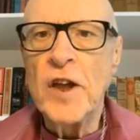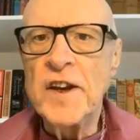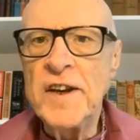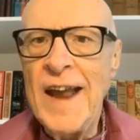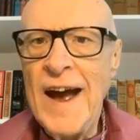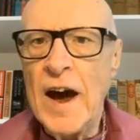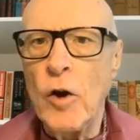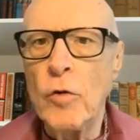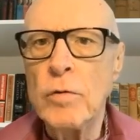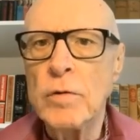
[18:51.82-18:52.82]
So that
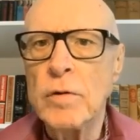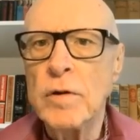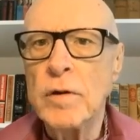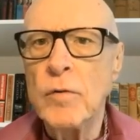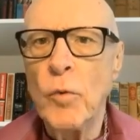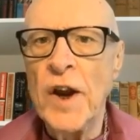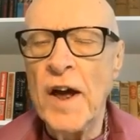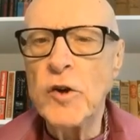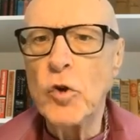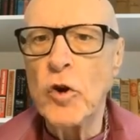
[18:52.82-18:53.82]
now
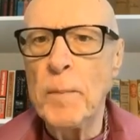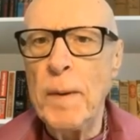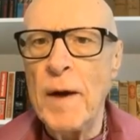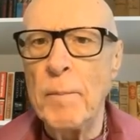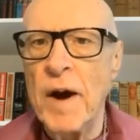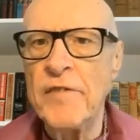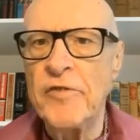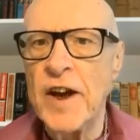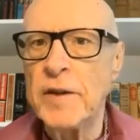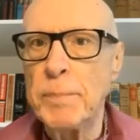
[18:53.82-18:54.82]
when I talk
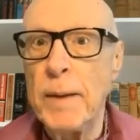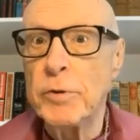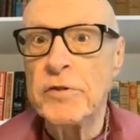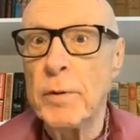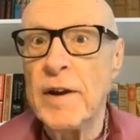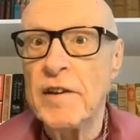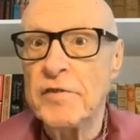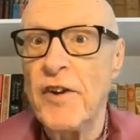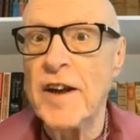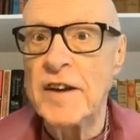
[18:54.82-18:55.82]
about my faith, people
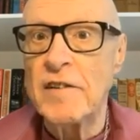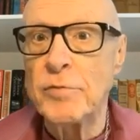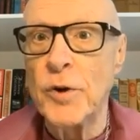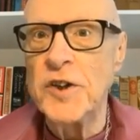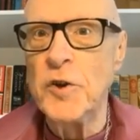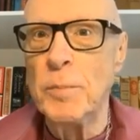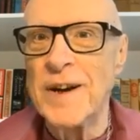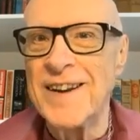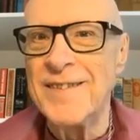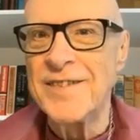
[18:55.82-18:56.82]
say, oh, that's fine. That's
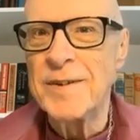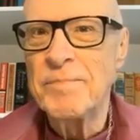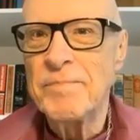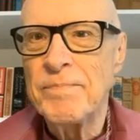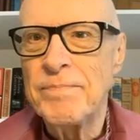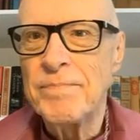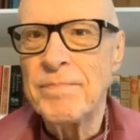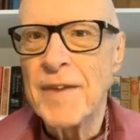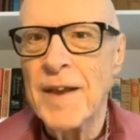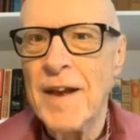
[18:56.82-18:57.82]
what you believe.
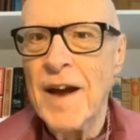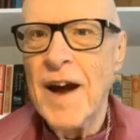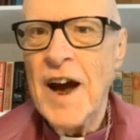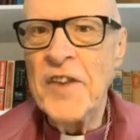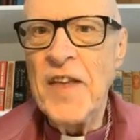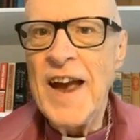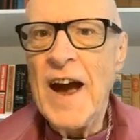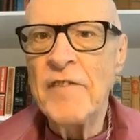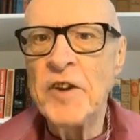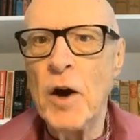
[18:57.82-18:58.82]

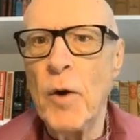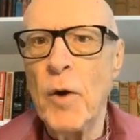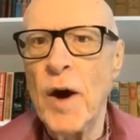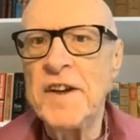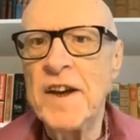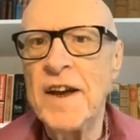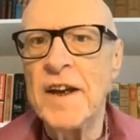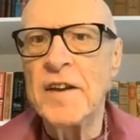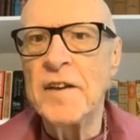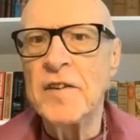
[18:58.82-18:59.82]
And they had no
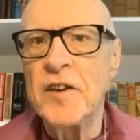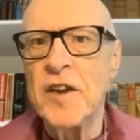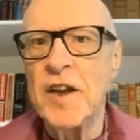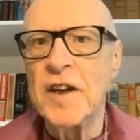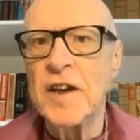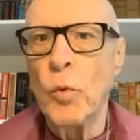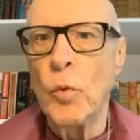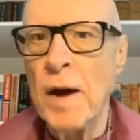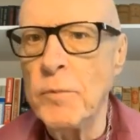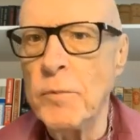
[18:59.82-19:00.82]
idea that
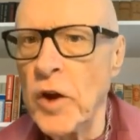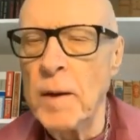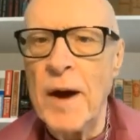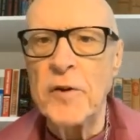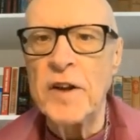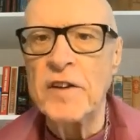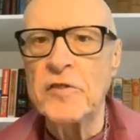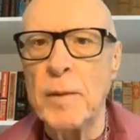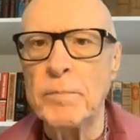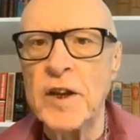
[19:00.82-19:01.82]
what I'm talking
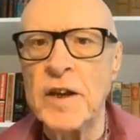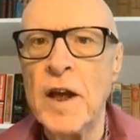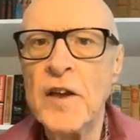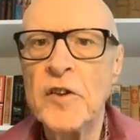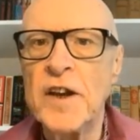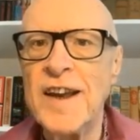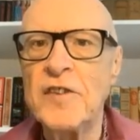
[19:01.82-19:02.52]
about is something